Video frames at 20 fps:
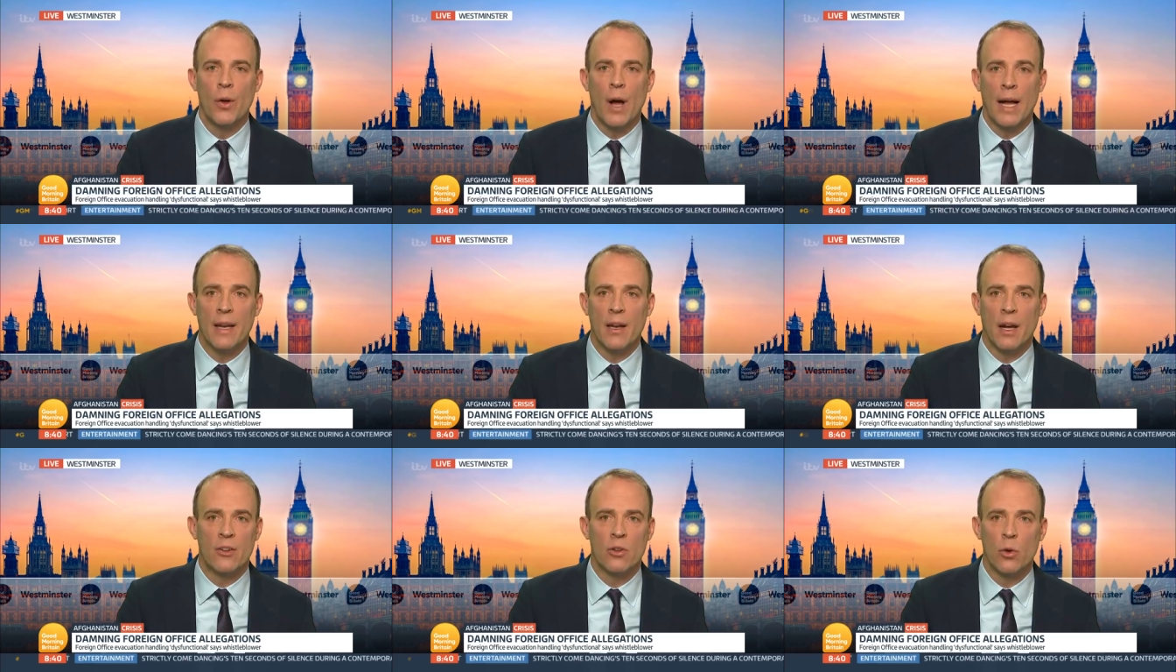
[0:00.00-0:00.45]

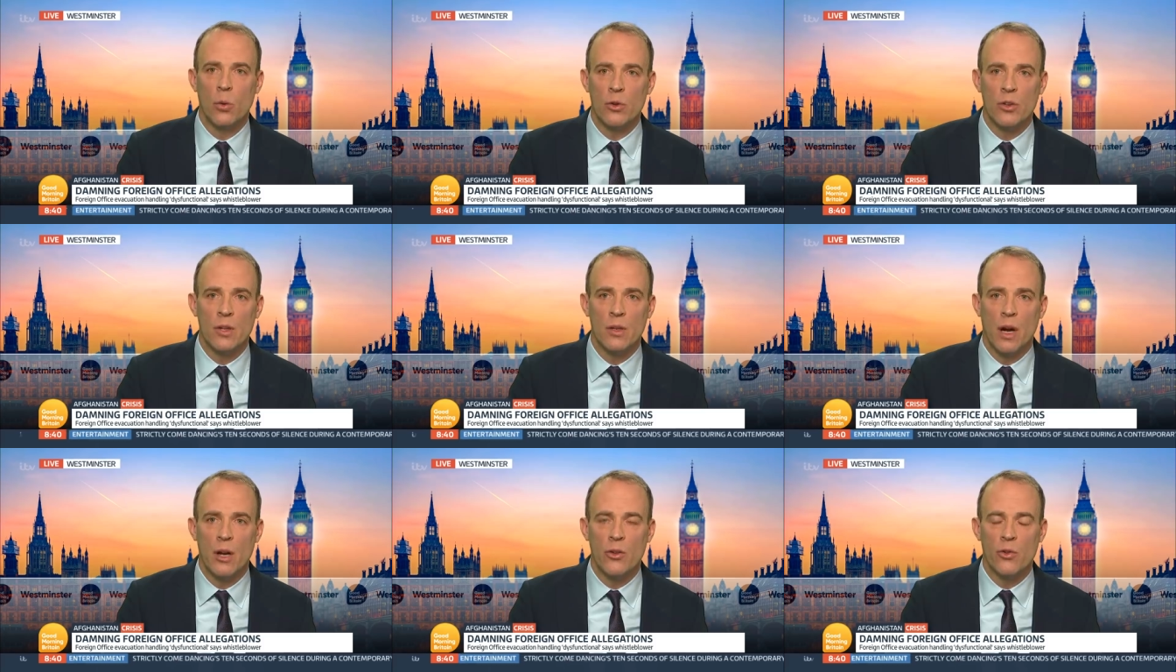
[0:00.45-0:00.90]
and I
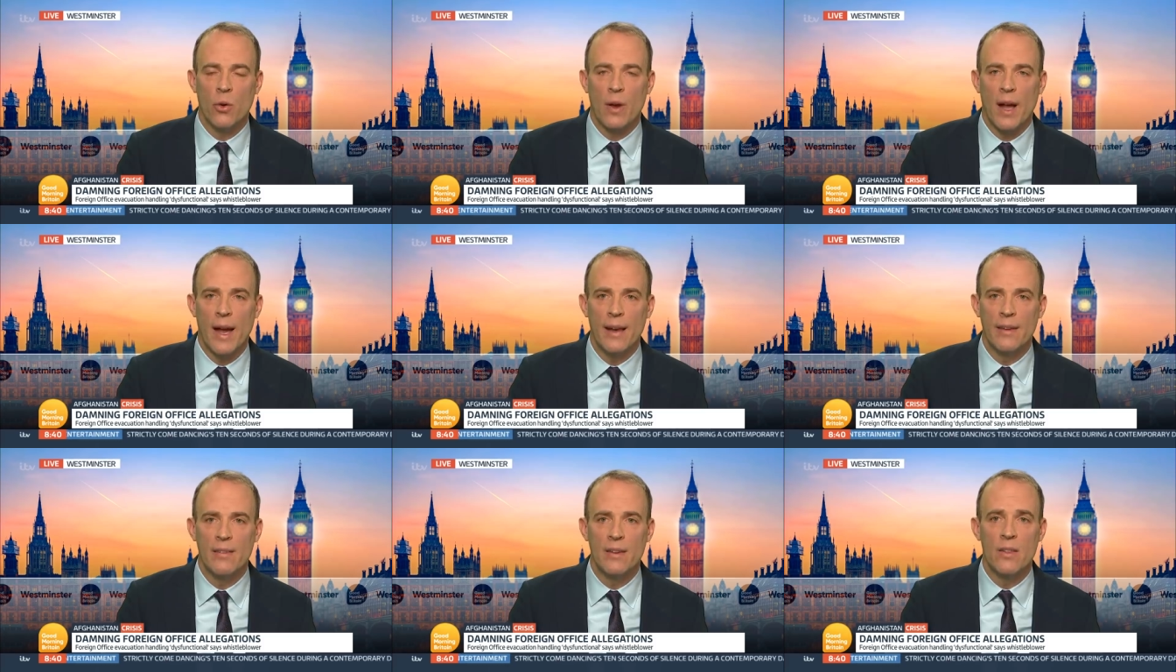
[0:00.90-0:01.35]
talked to Nigel
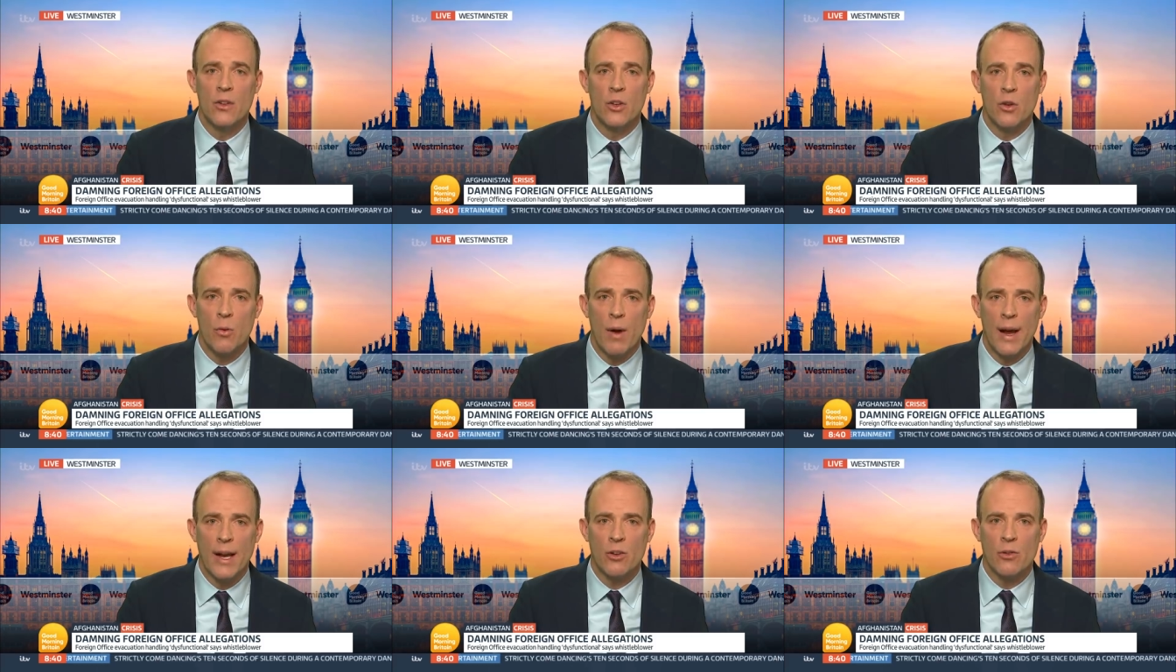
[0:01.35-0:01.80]
Casey, the
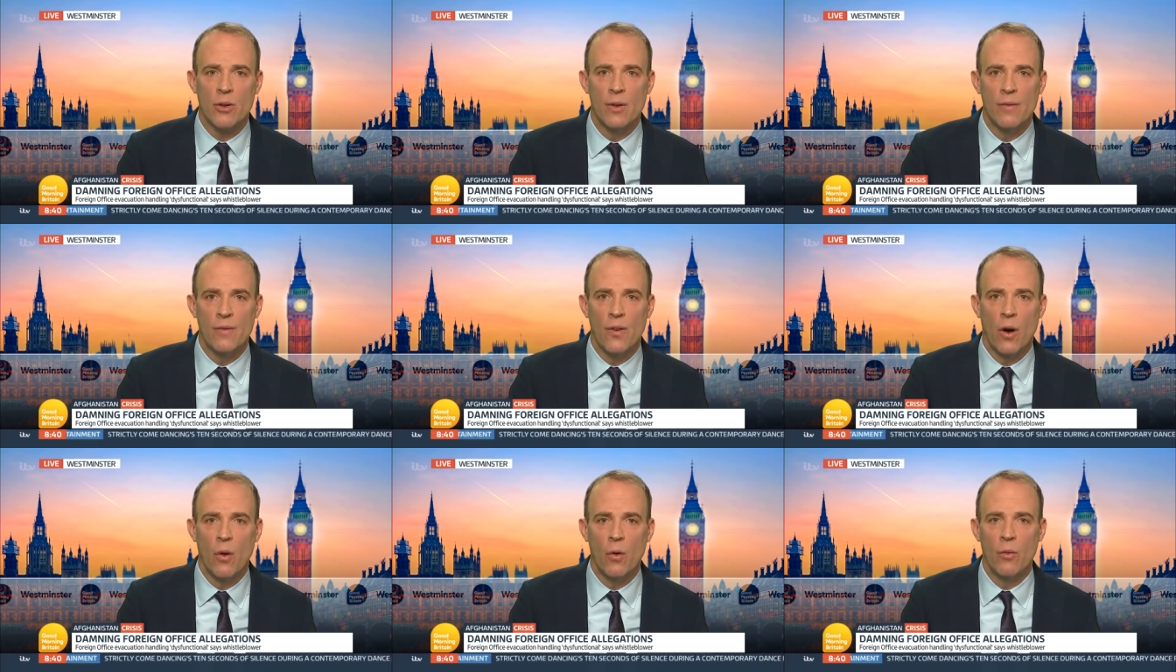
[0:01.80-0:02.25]
director
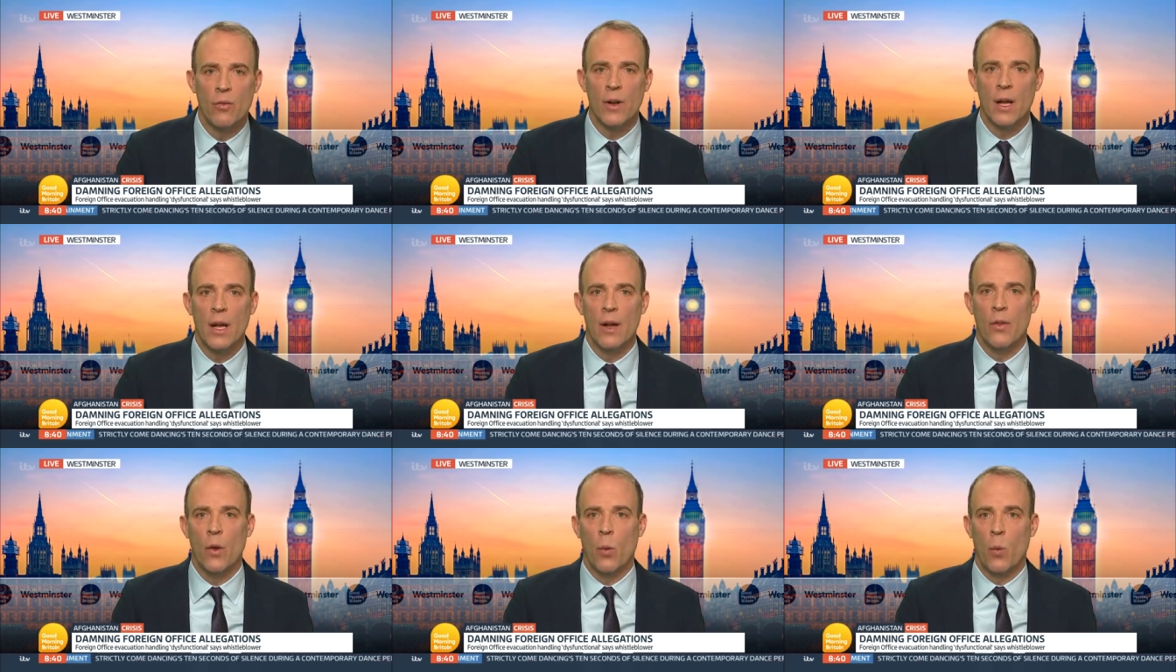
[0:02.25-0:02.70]
involved,
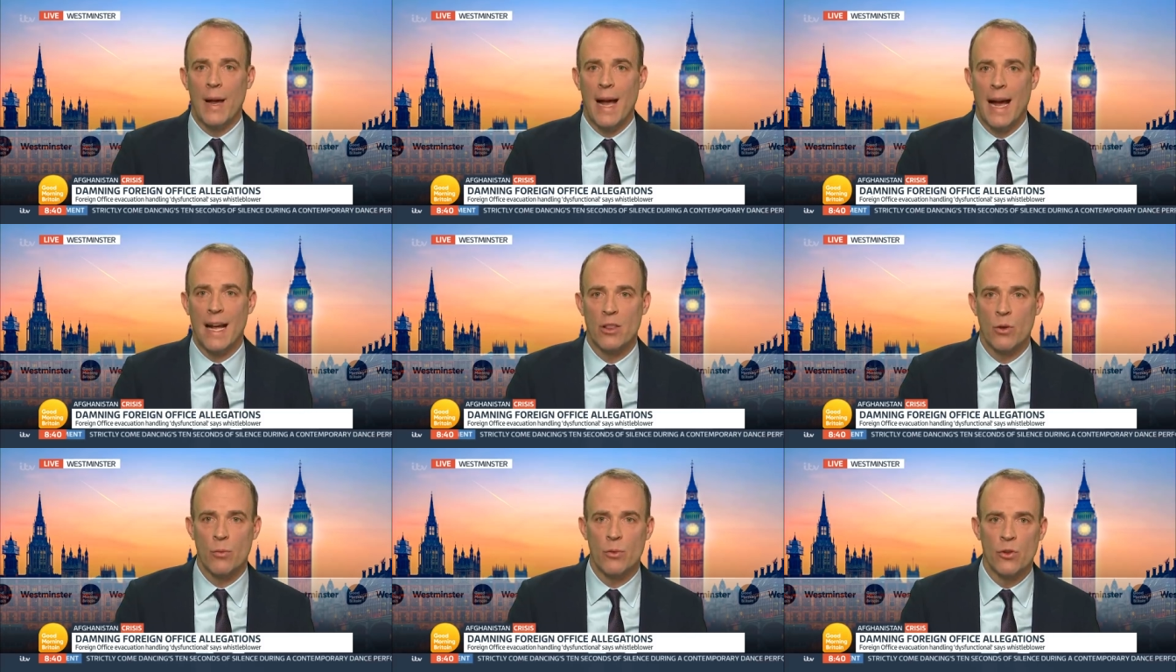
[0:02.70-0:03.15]
that we
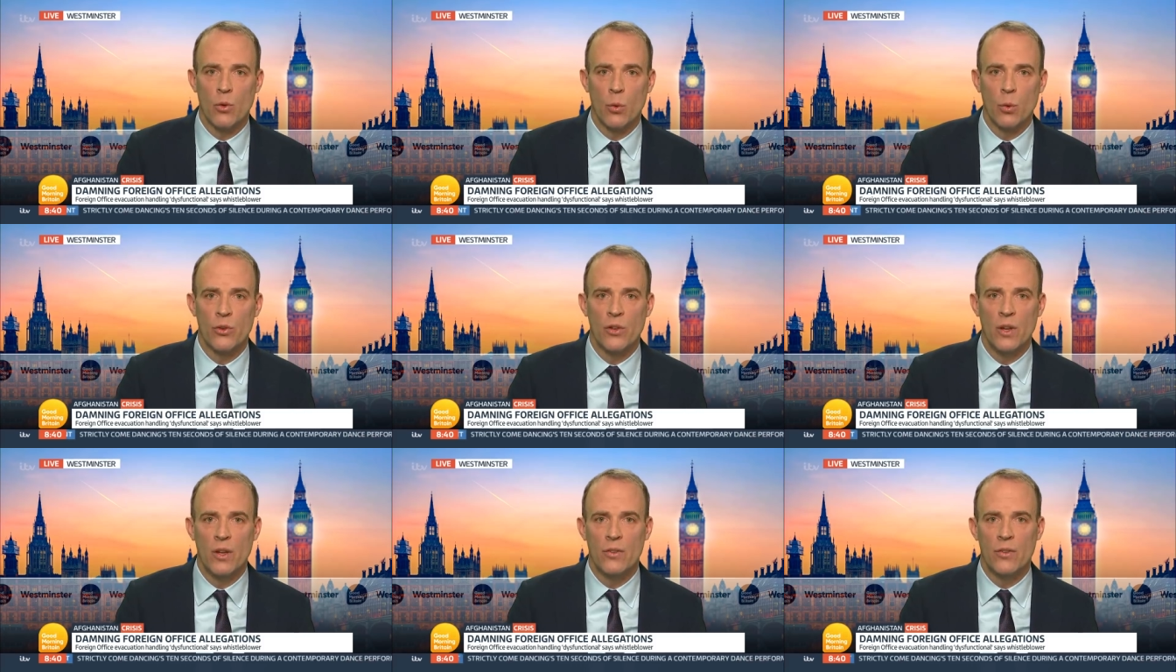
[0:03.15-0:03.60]
had the
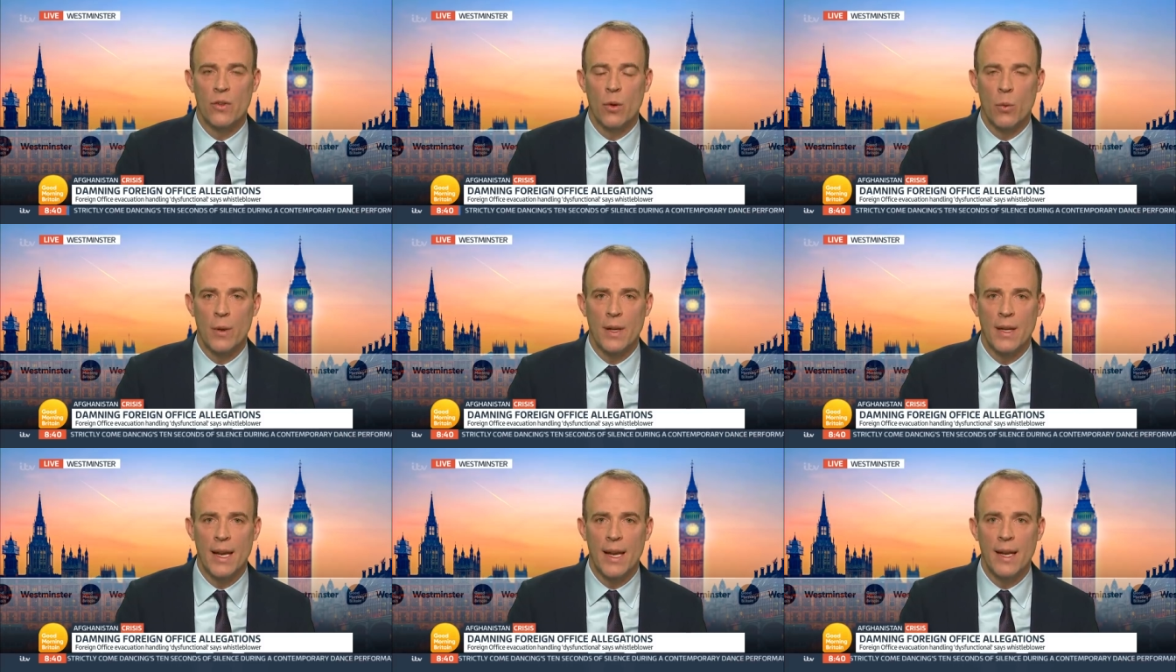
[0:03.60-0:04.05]
resources that
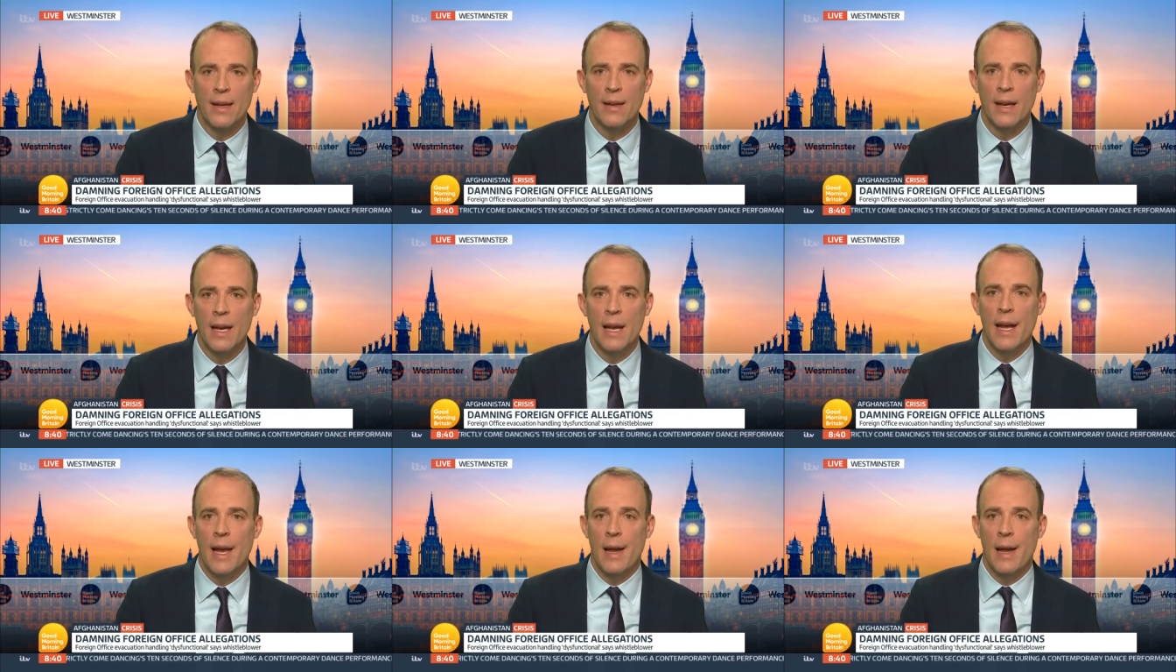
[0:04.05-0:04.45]
we need.